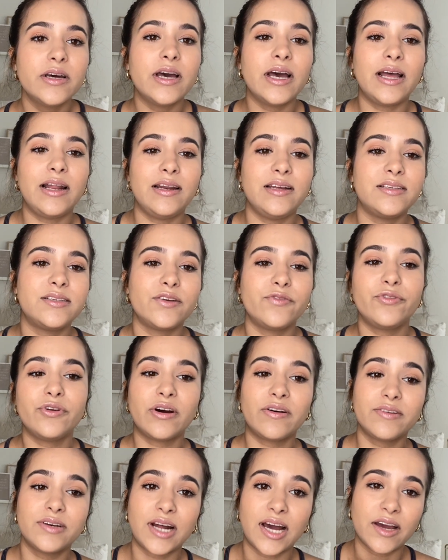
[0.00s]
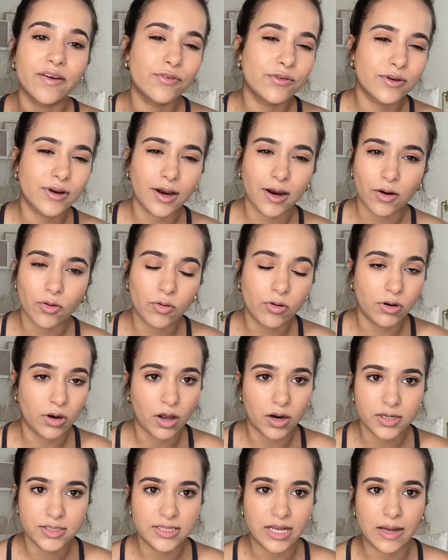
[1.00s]
at least if you have an iPhone, and I know a
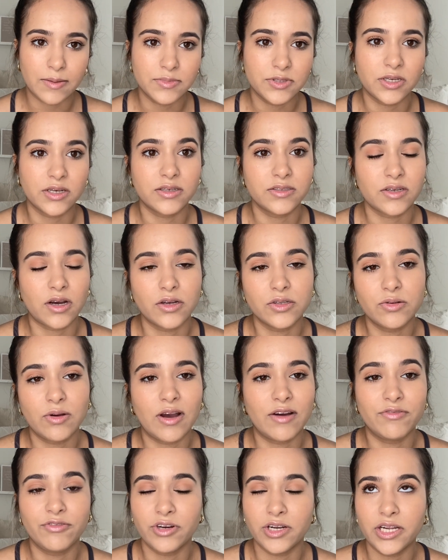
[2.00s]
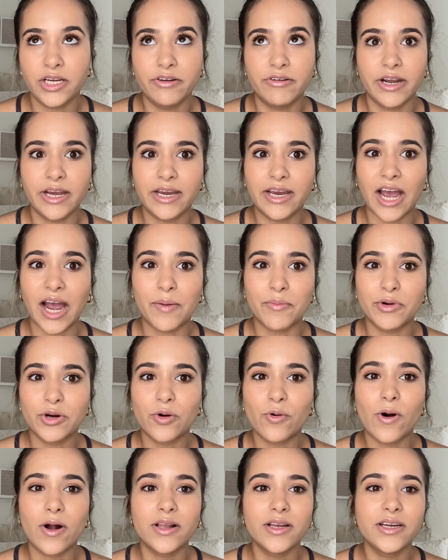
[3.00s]
lot of Samsungs also have really great camera
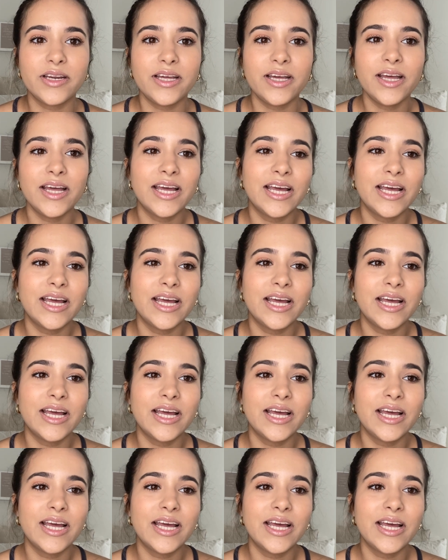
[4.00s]
quality.